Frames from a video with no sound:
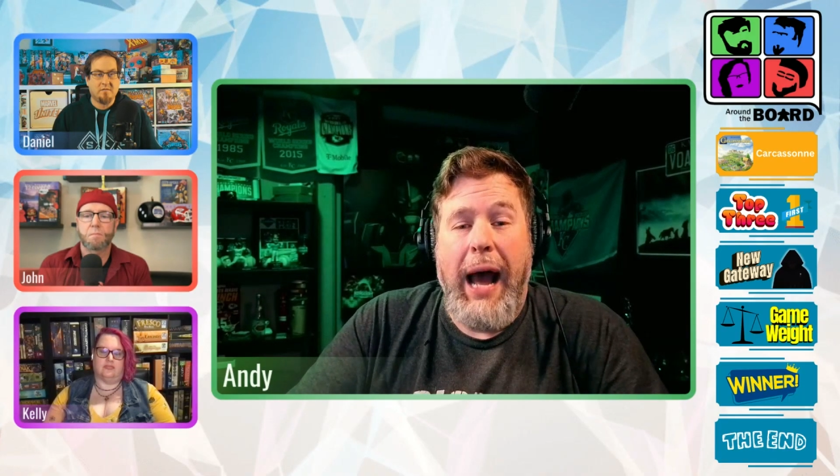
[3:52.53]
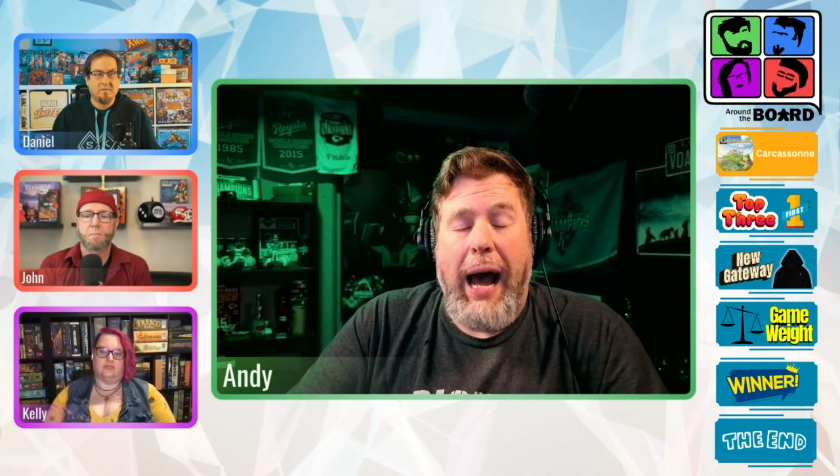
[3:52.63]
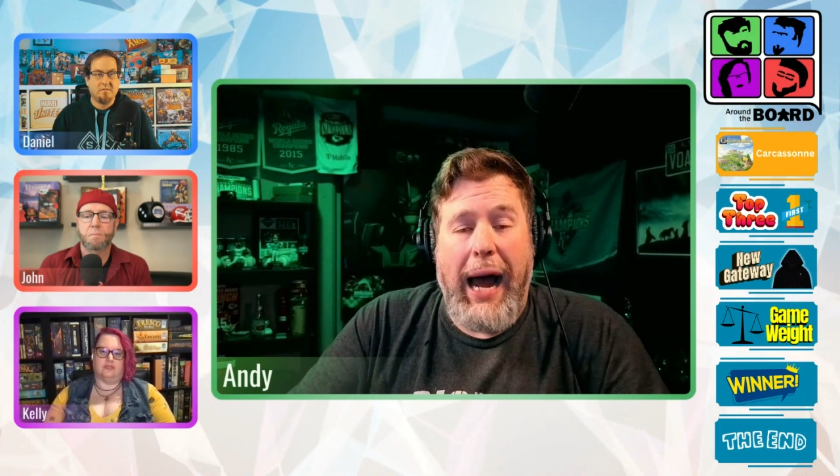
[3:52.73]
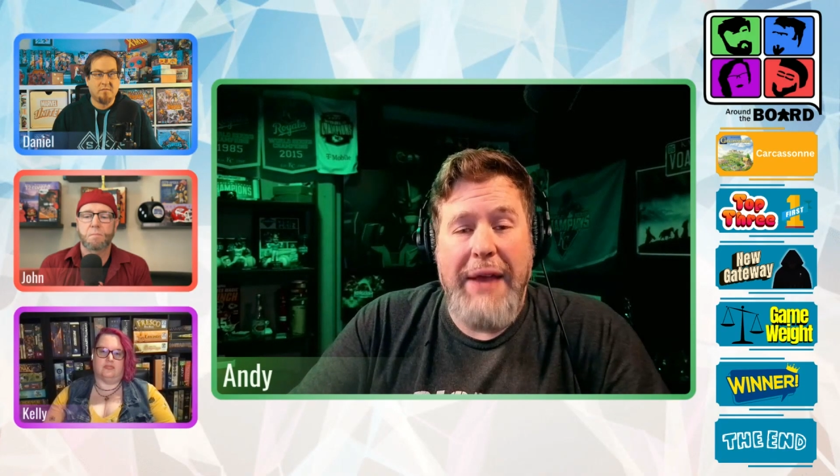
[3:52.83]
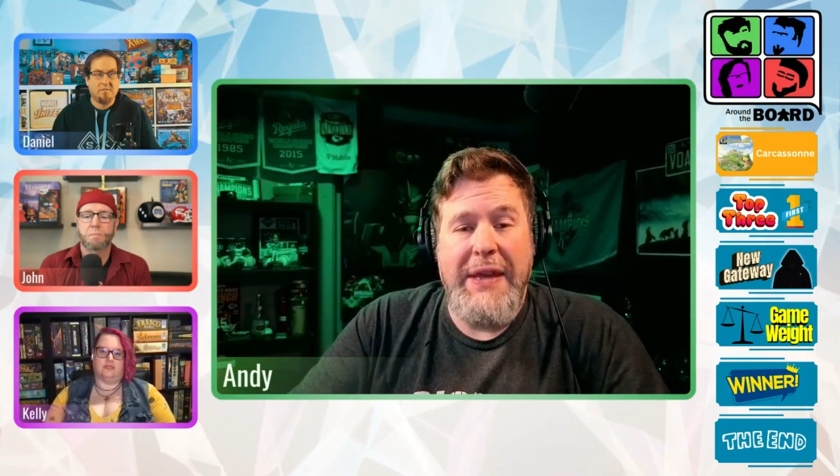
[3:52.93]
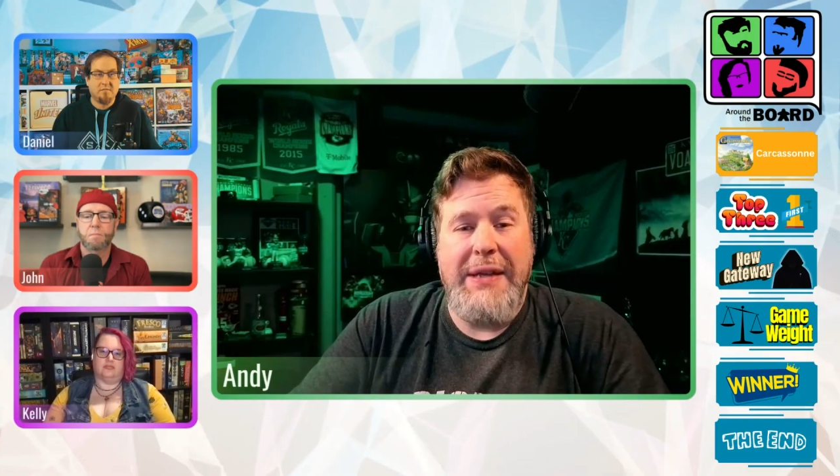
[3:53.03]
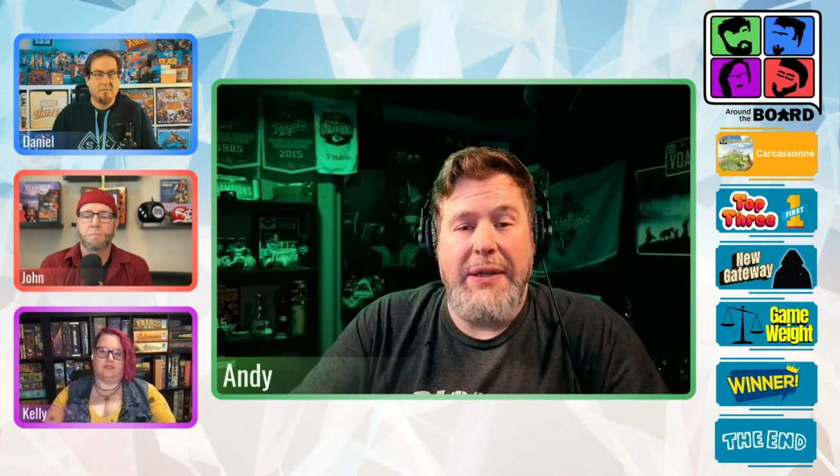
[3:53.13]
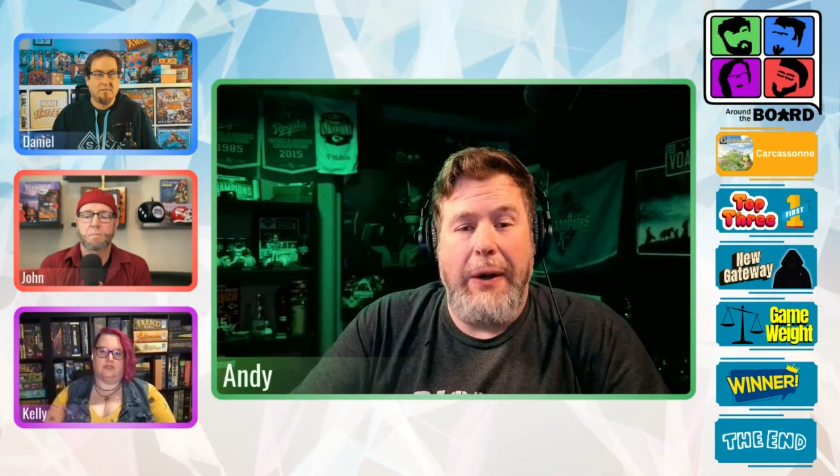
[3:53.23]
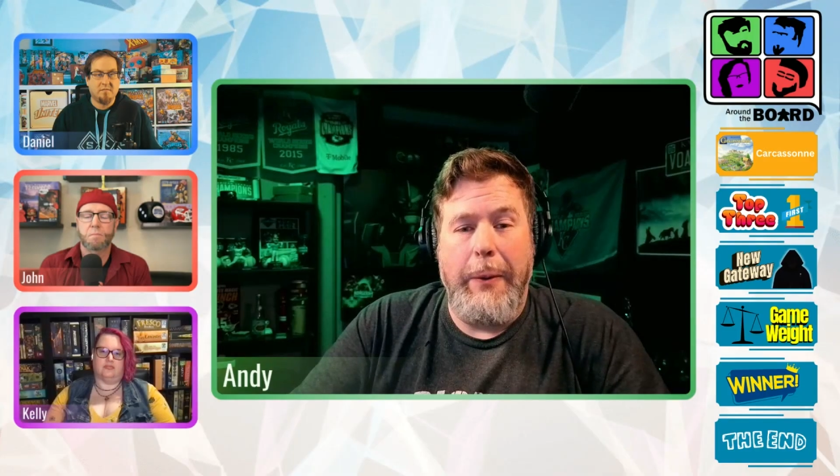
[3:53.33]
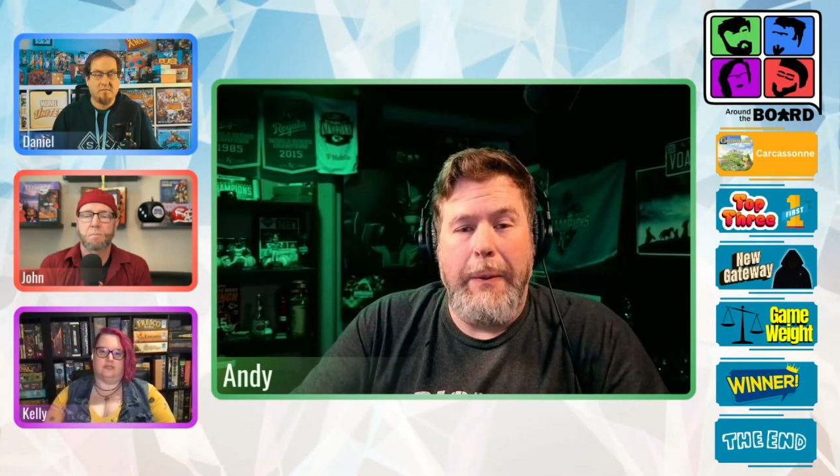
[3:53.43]
I think
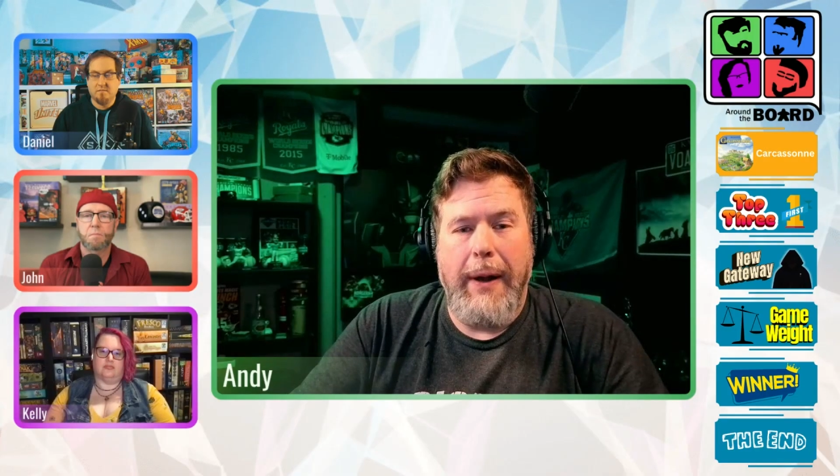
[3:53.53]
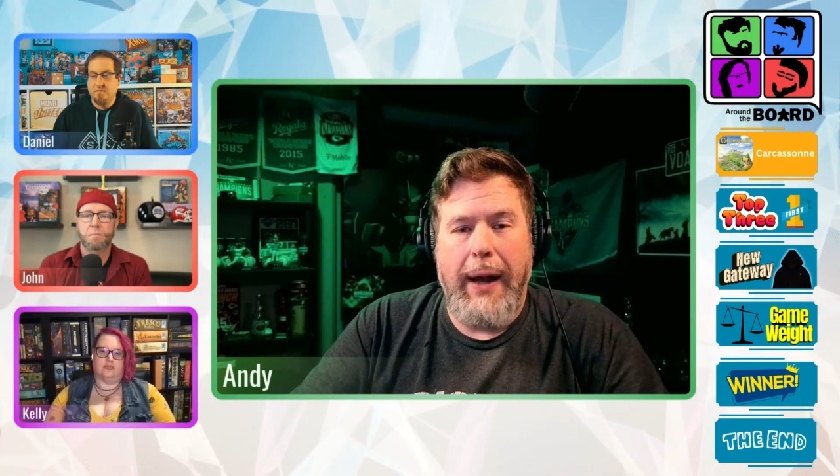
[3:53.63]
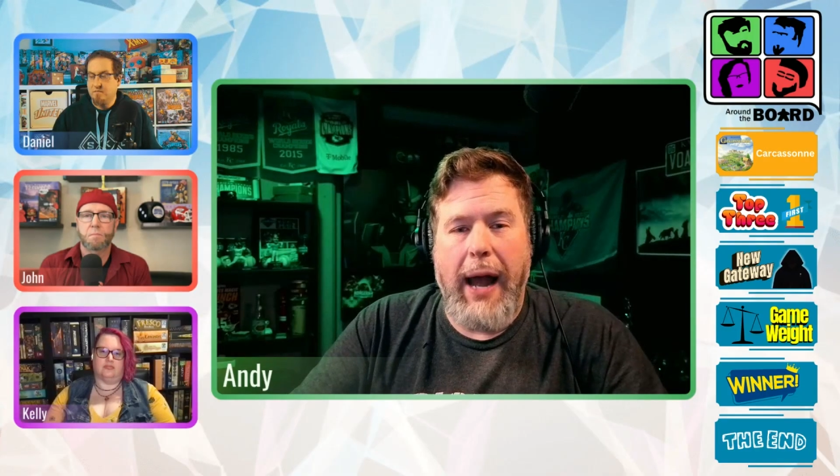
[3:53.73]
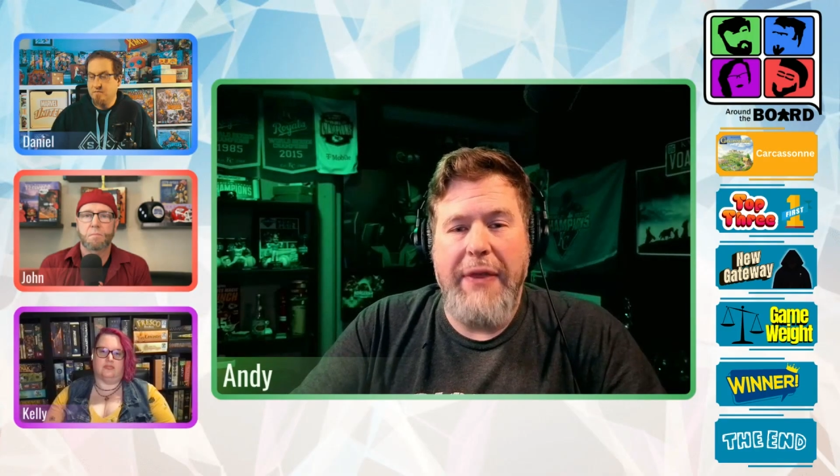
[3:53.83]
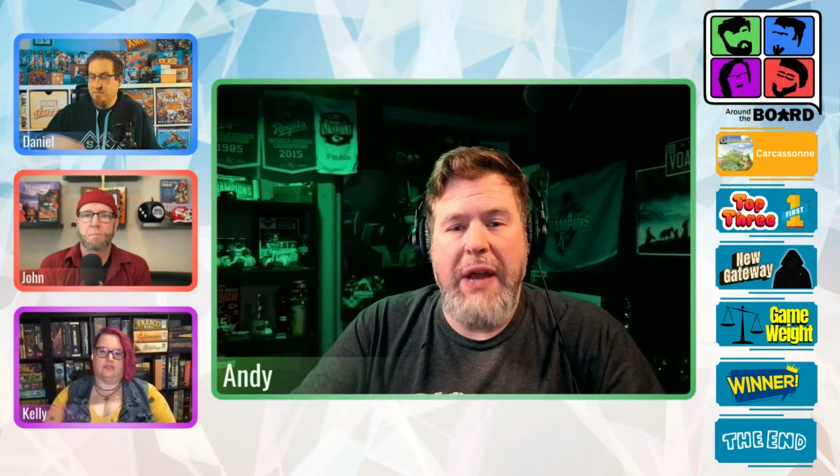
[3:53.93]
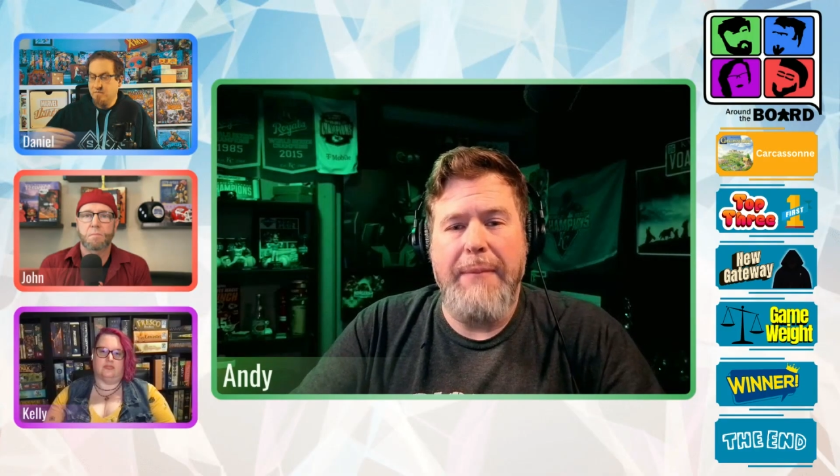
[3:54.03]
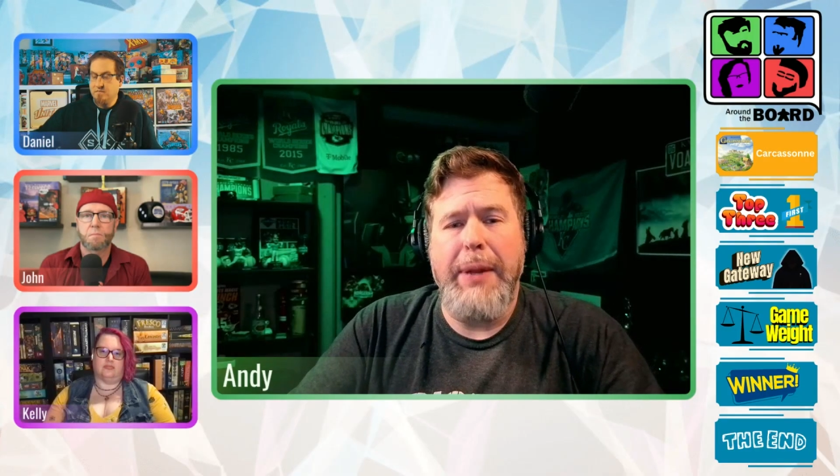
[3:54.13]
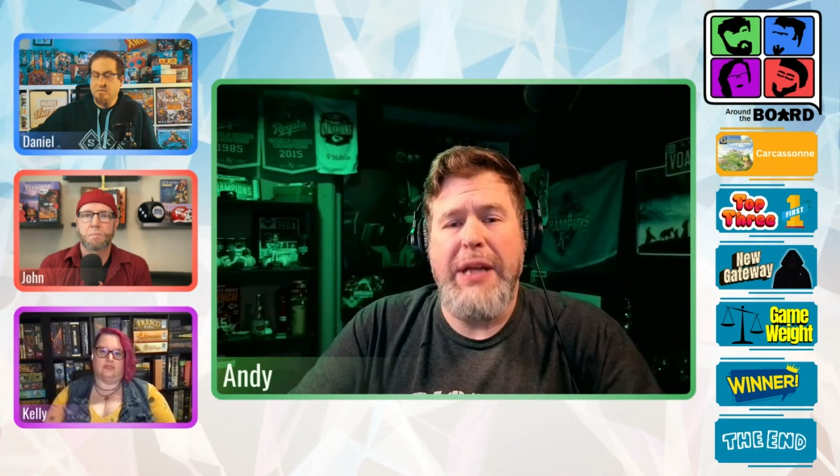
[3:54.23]
so. I think it plays